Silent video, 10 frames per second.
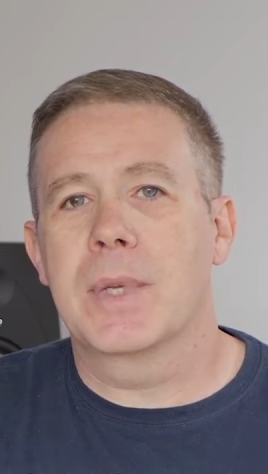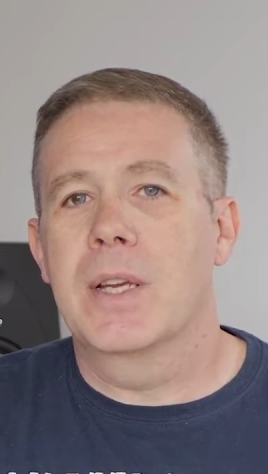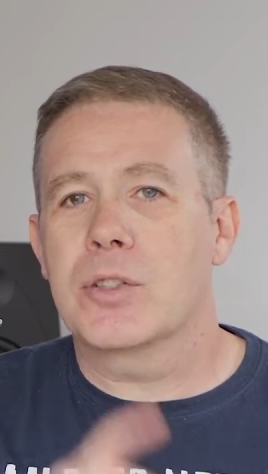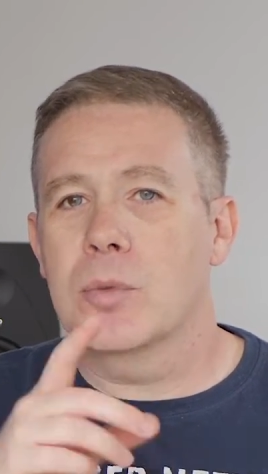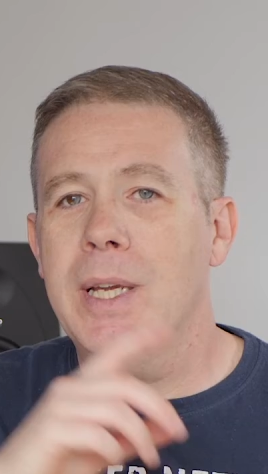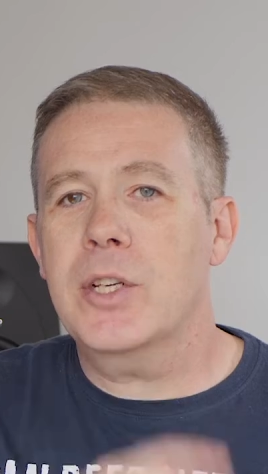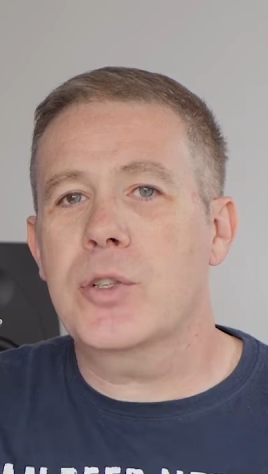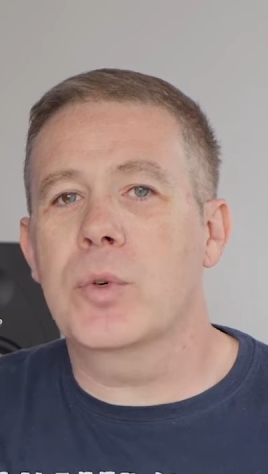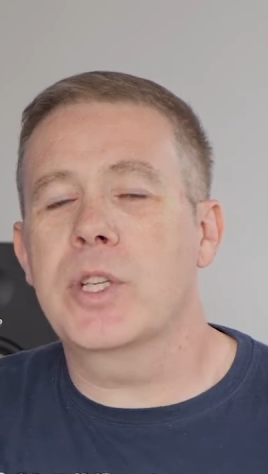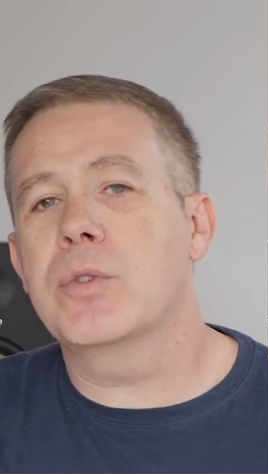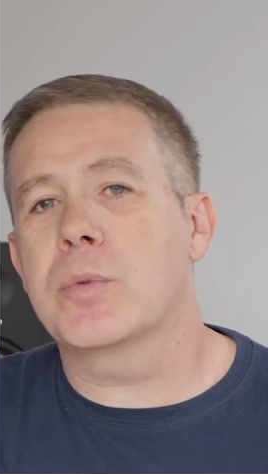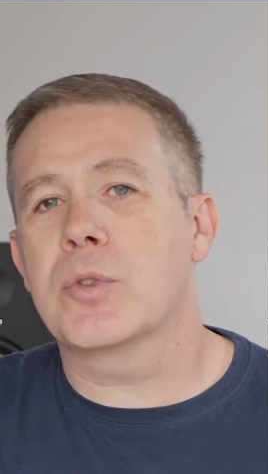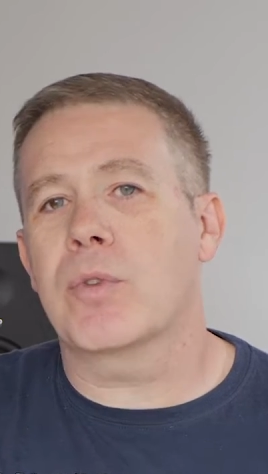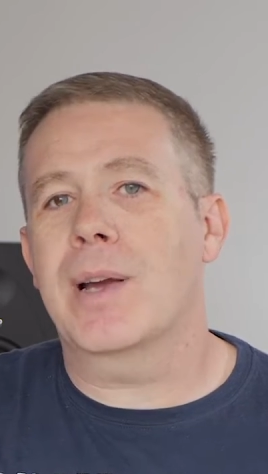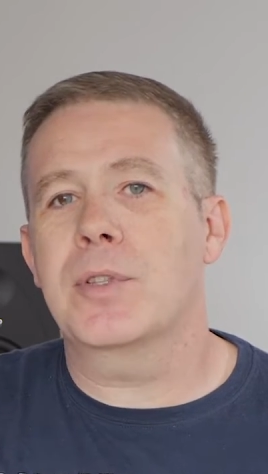So make sure you
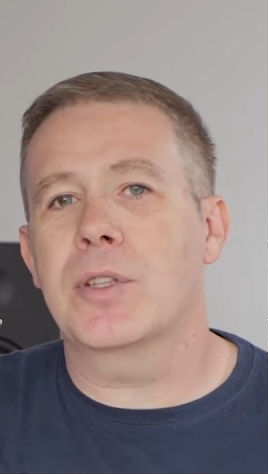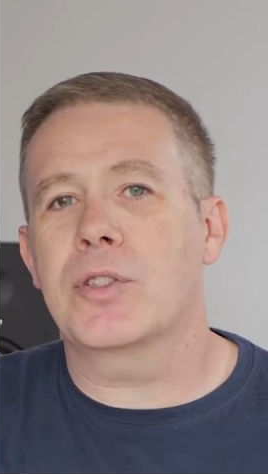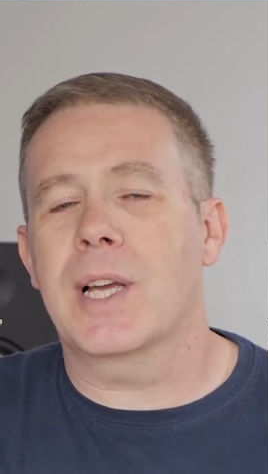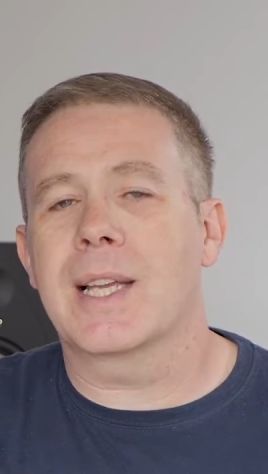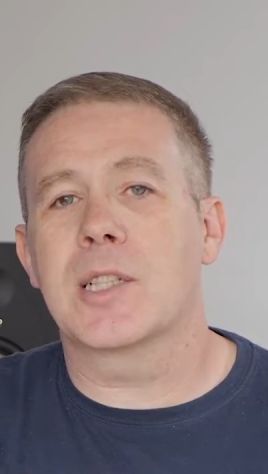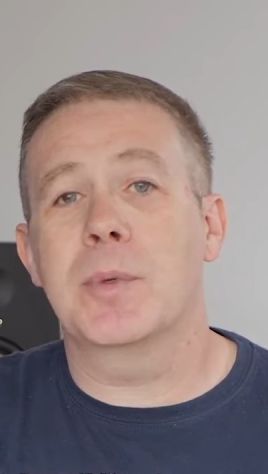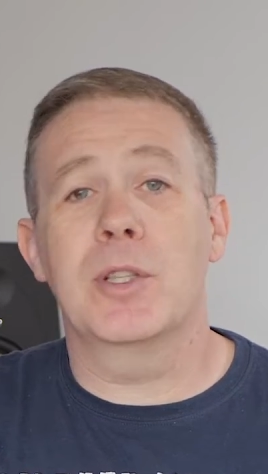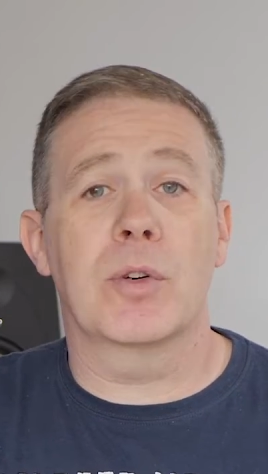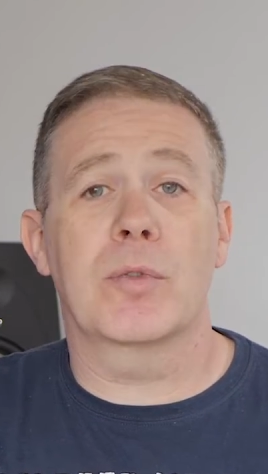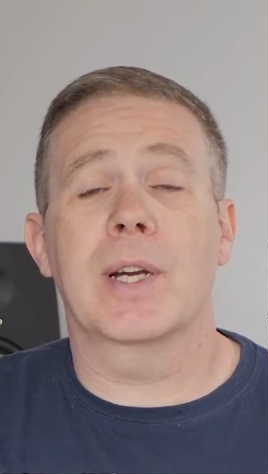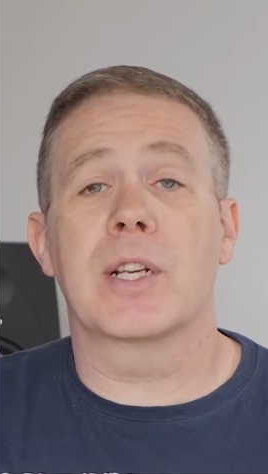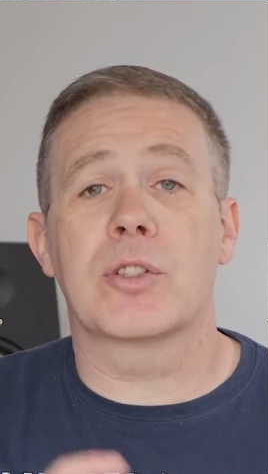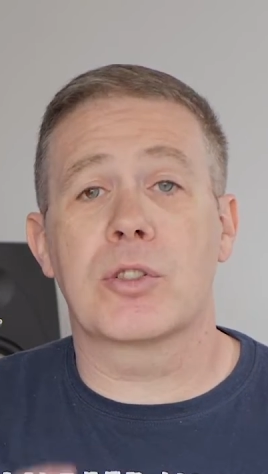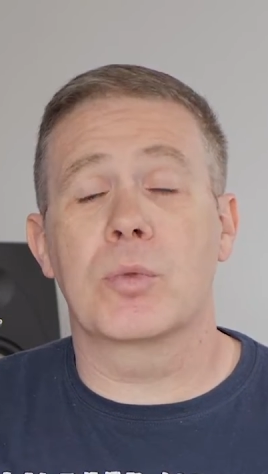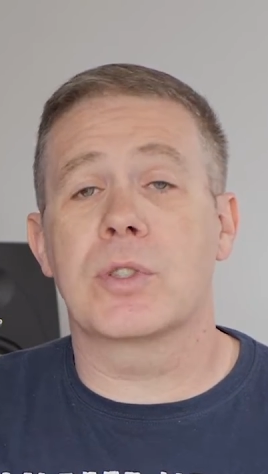subscribe to the channel to be notified as
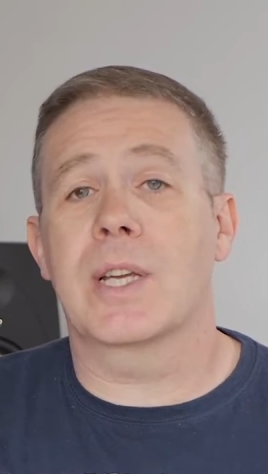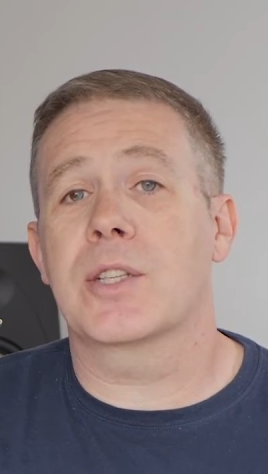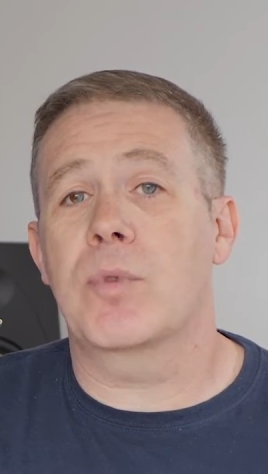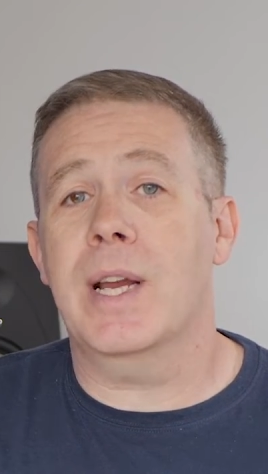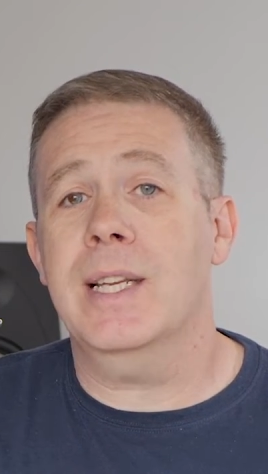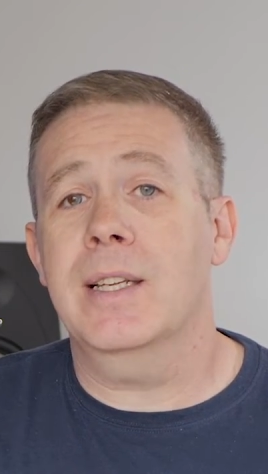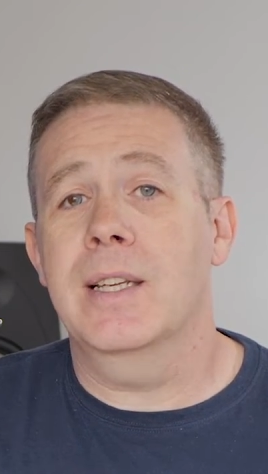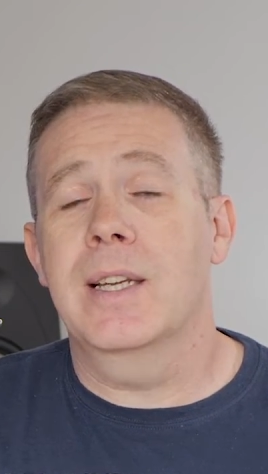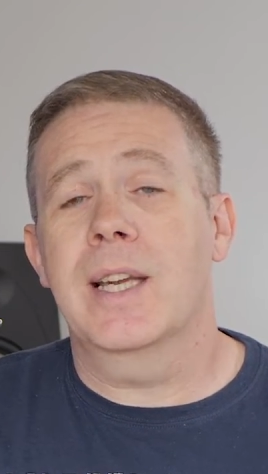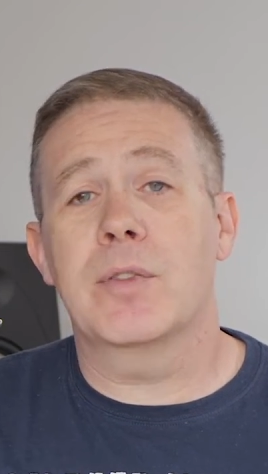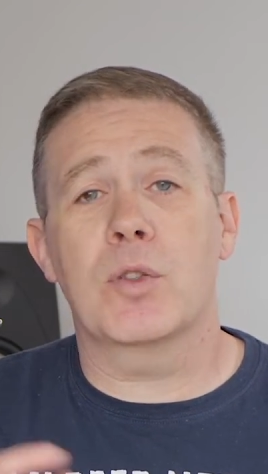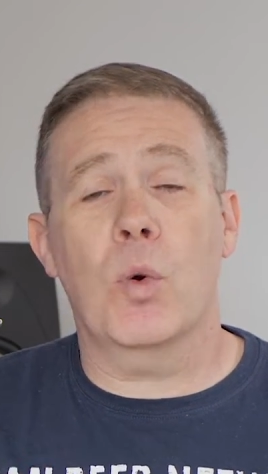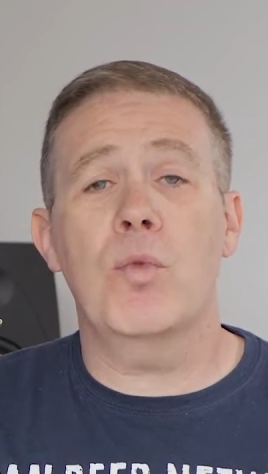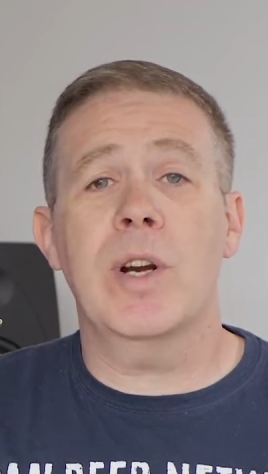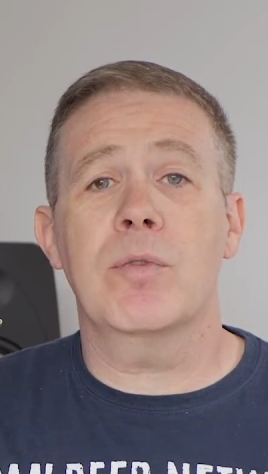soon as that's ready. If it's
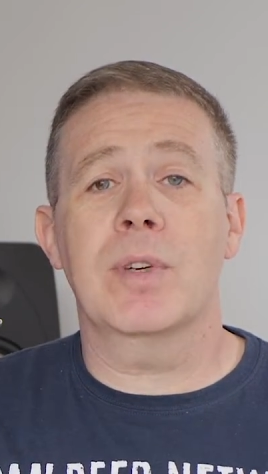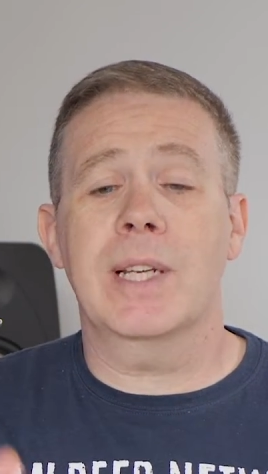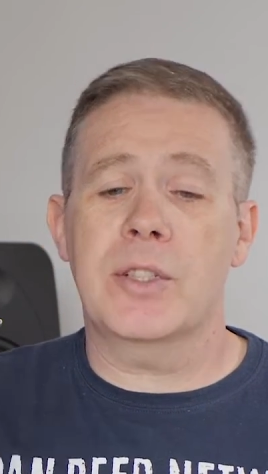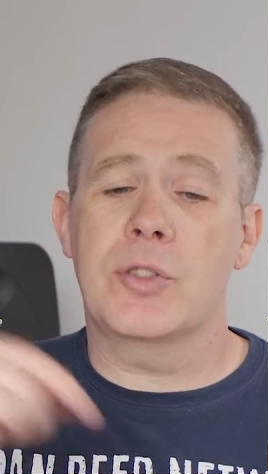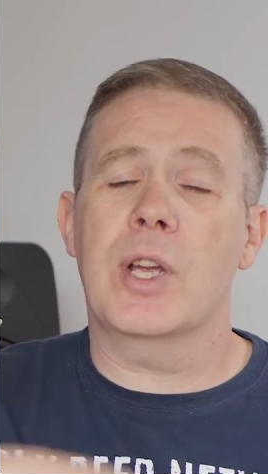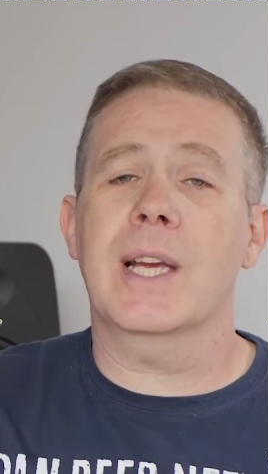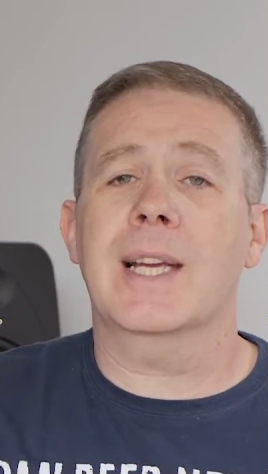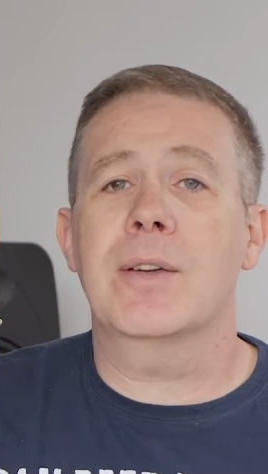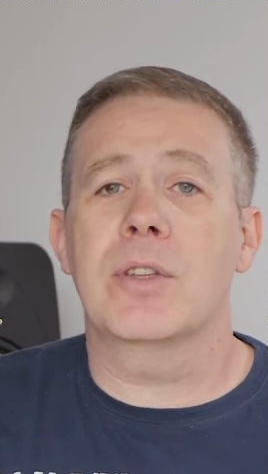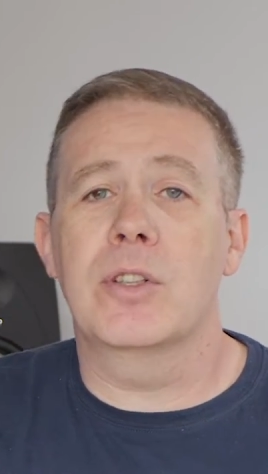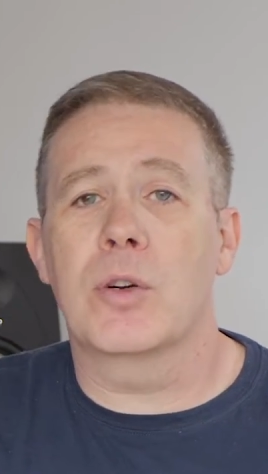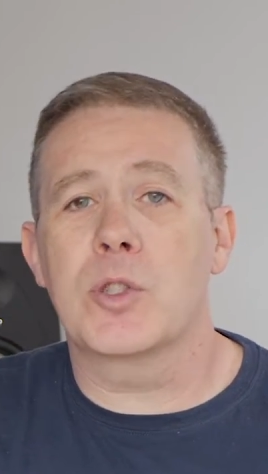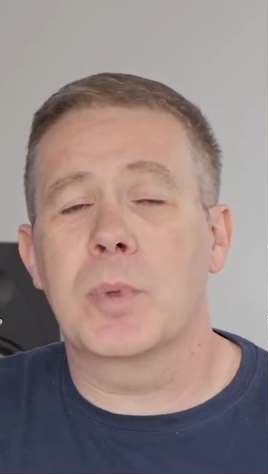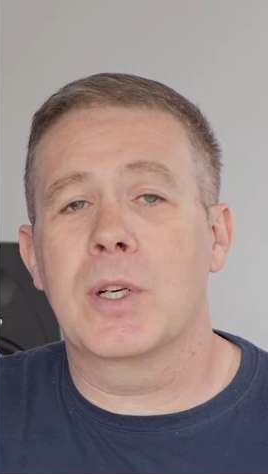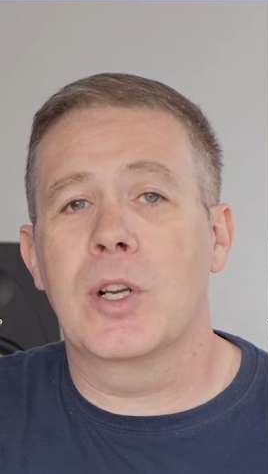already released, check out the notes
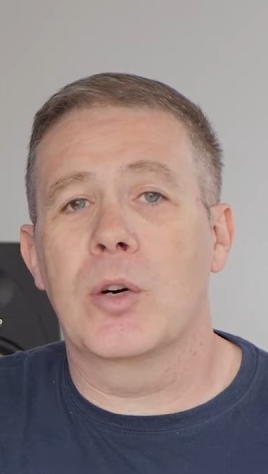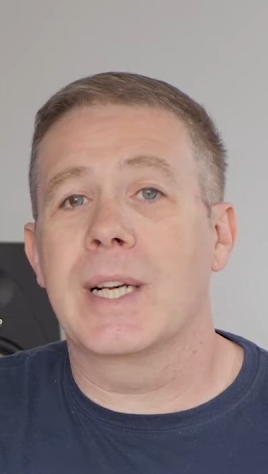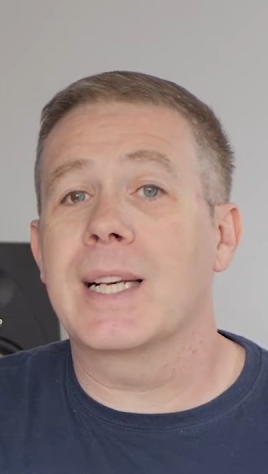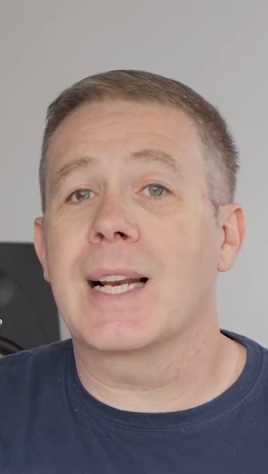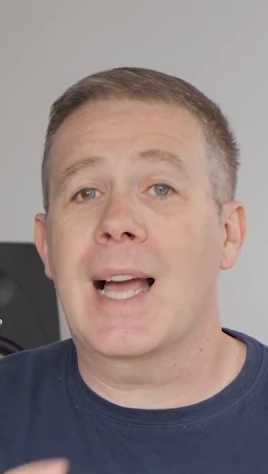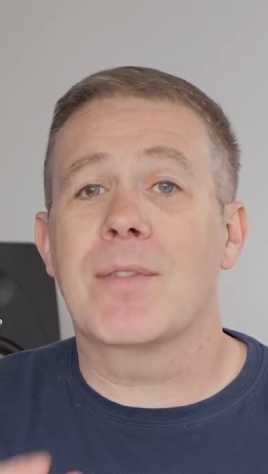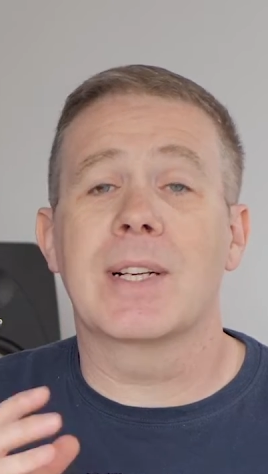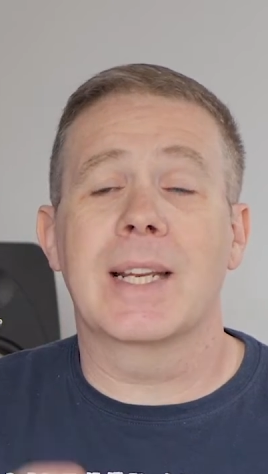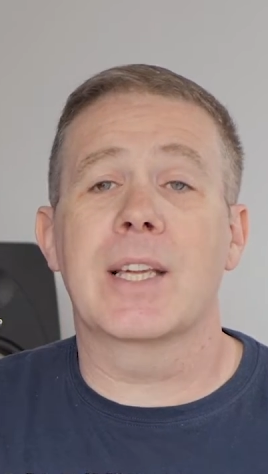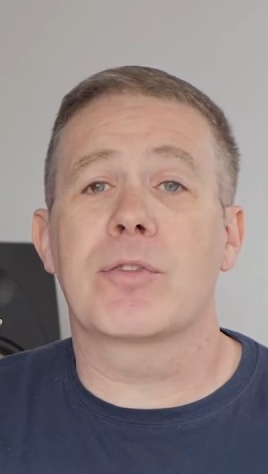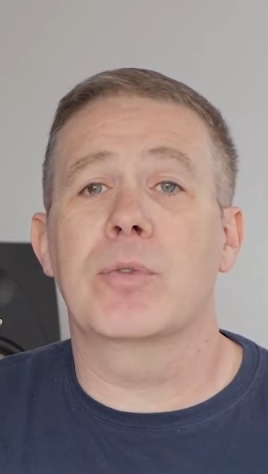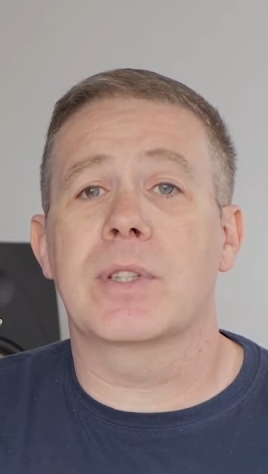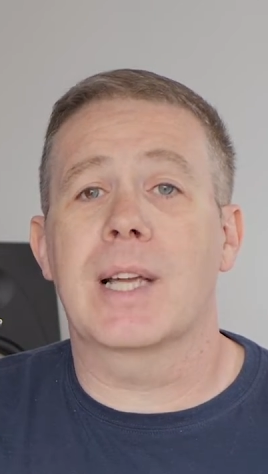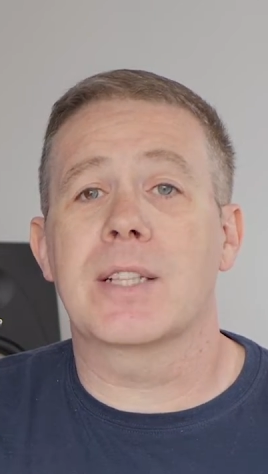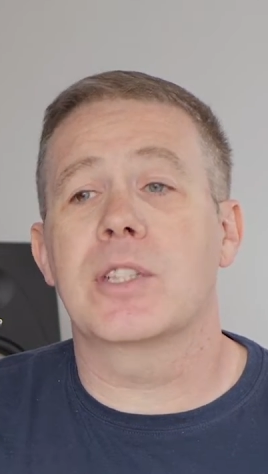below and it'll have a link through to
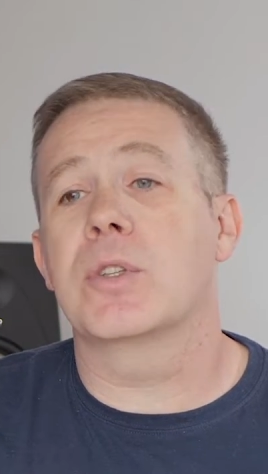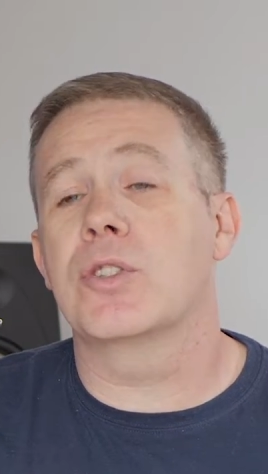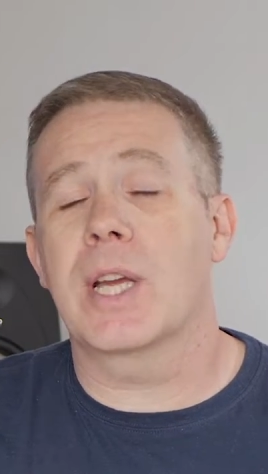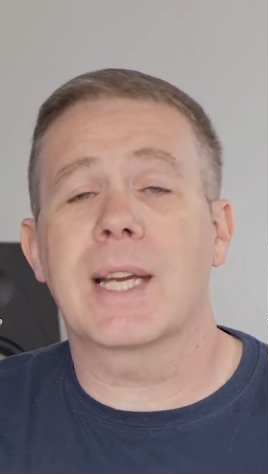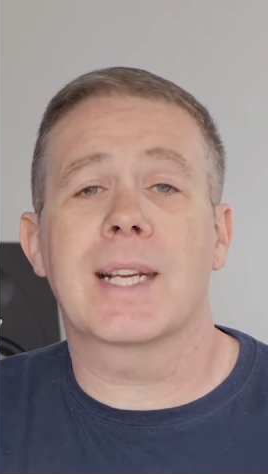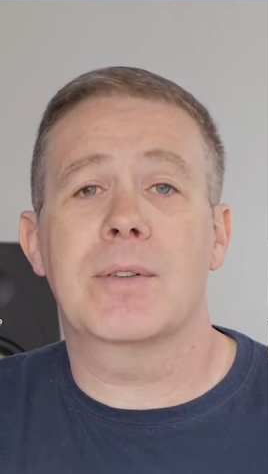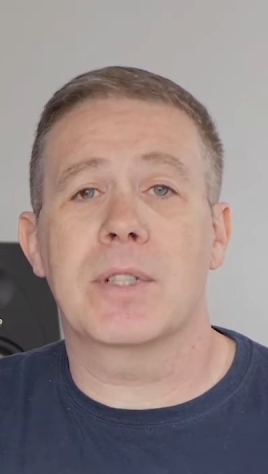that so you can check it out